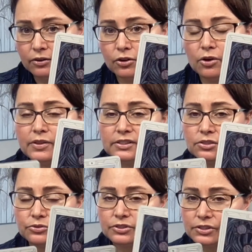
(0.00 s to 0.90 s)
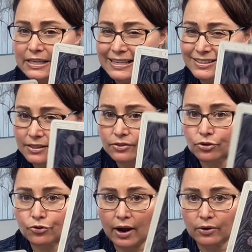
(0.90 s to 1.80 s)
There's still seeds in the
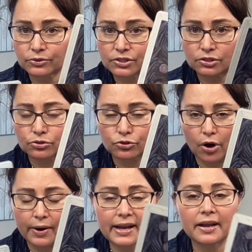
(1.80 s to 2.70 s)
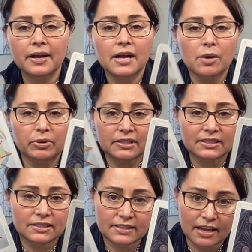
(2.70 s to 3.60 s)
ground, still growing. But
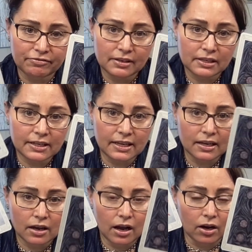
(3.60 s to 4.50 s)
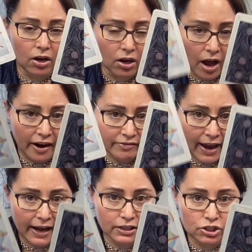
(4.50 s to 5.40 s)
there's definitely a lot of
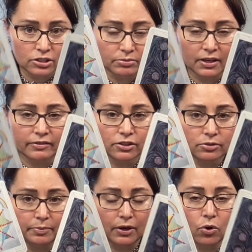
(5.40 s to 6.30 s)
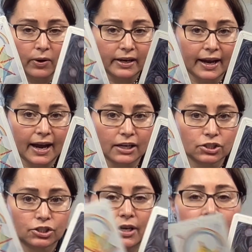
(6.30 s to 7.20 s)
energy being given to Bitcoin
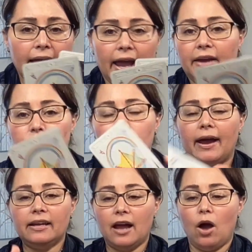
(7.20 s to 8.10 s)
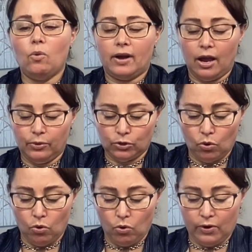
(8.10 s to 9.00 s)
Cash. And right now, what I would
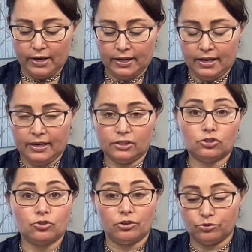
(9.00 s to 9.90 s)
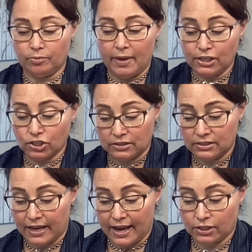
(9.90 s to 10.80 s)
call it in its transformation
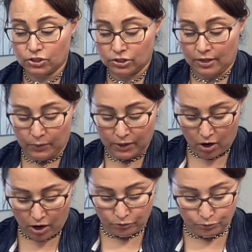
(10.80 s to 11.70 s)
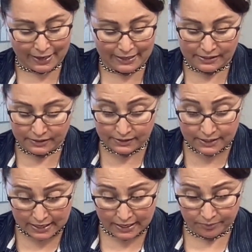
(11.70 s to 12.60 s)
stage that we can't really
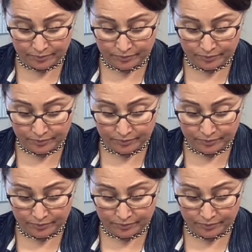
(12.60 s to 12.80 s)
see.